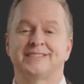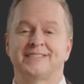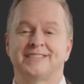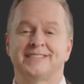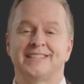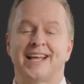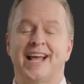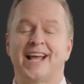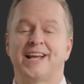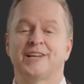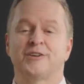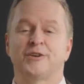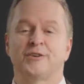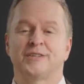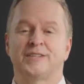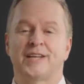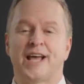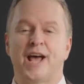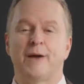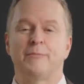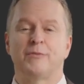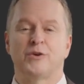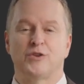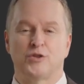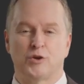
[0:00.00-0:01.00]

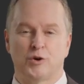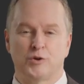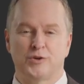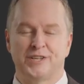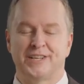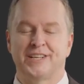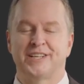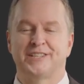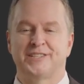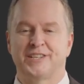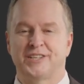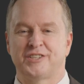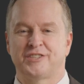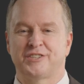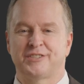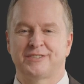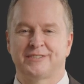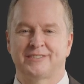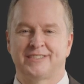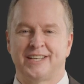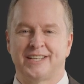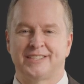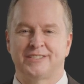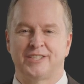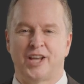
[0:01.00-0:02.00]
Standard laboratory
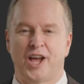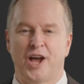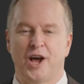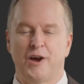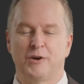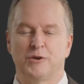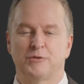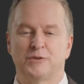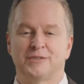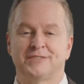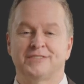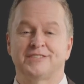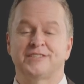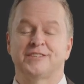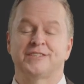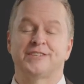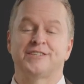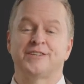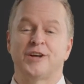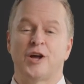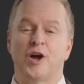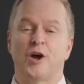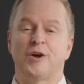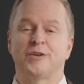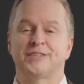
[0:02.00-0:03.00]
conditions and
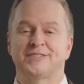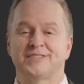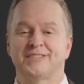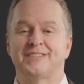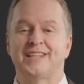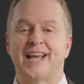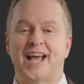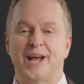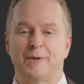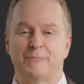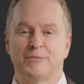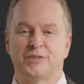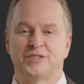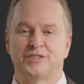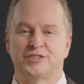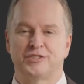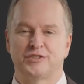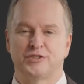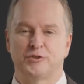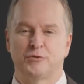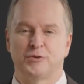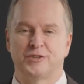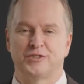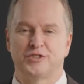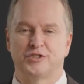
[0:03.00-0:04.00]
tolerances are
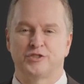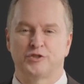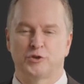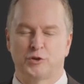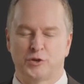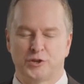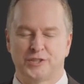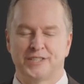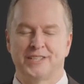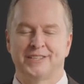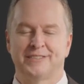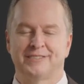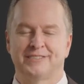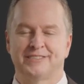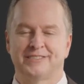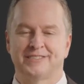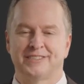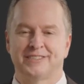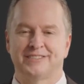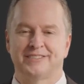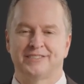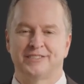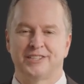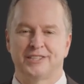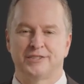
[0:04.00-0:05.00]
established to ensure
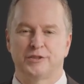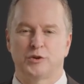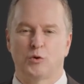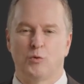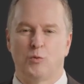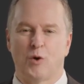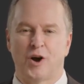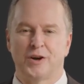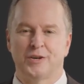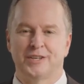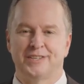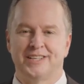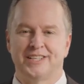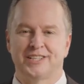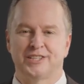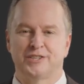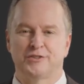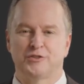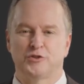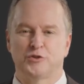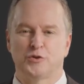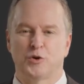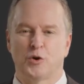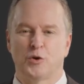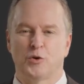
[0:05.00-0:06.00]
consistent quality
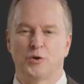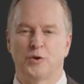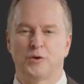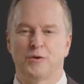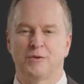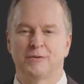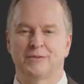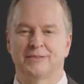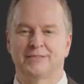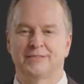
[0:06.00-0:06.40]
control.